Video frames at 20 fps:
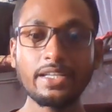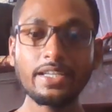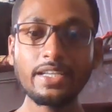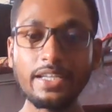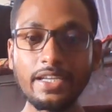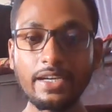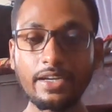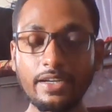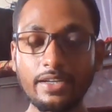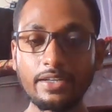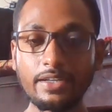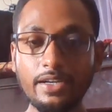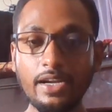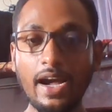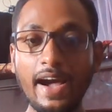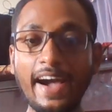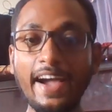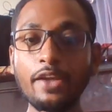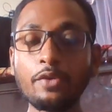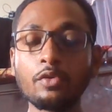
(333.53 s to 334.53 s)
Here
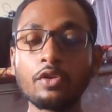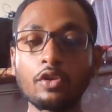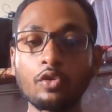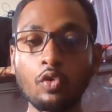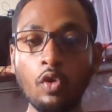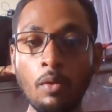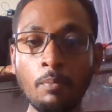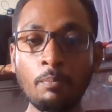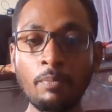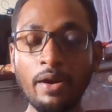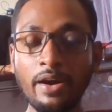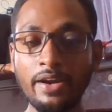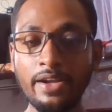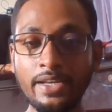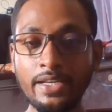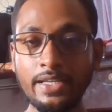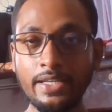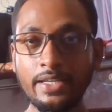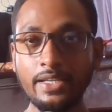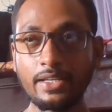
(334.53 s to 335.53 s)
I will combine
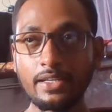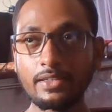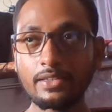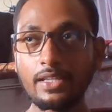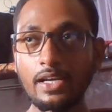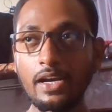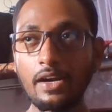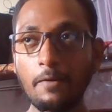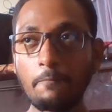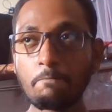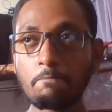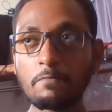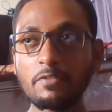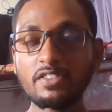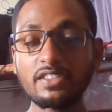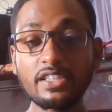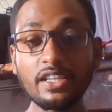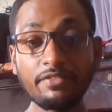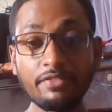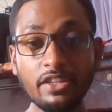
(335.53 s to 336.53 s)
the
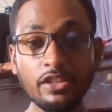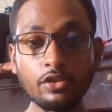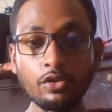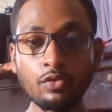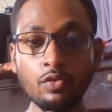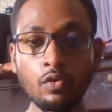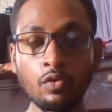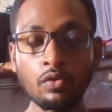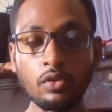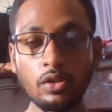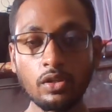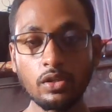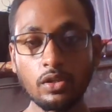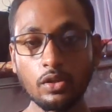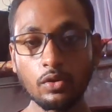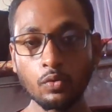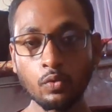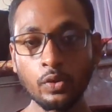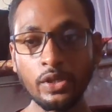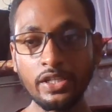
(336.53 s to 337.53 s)
seventh rule
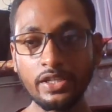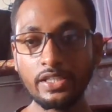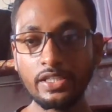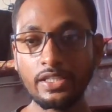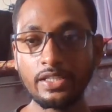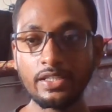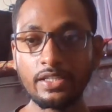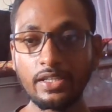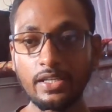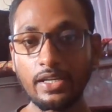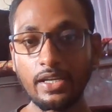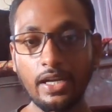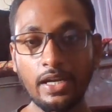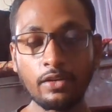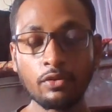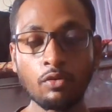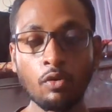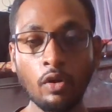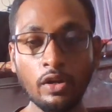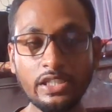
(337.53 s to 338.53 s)
with it,
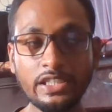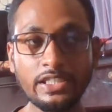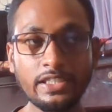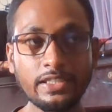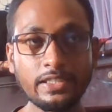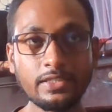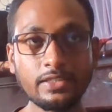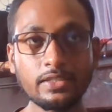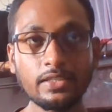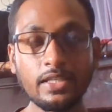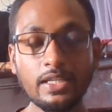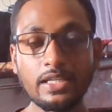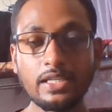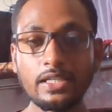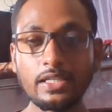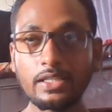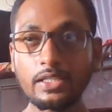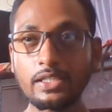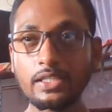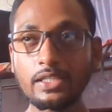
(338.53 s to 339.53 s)
and what is
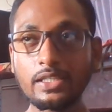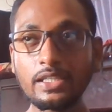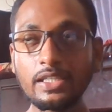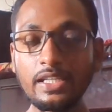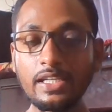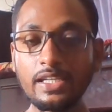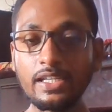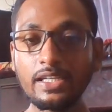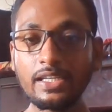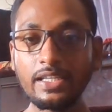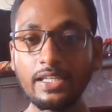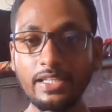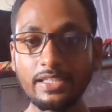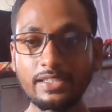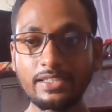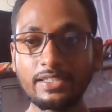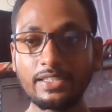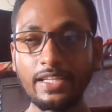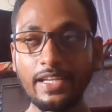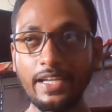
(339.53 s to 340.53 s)
clearly
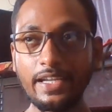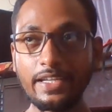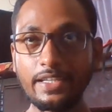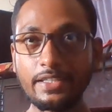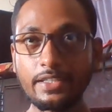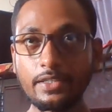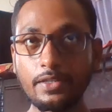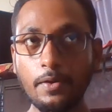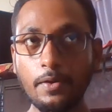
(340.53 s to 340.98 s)
state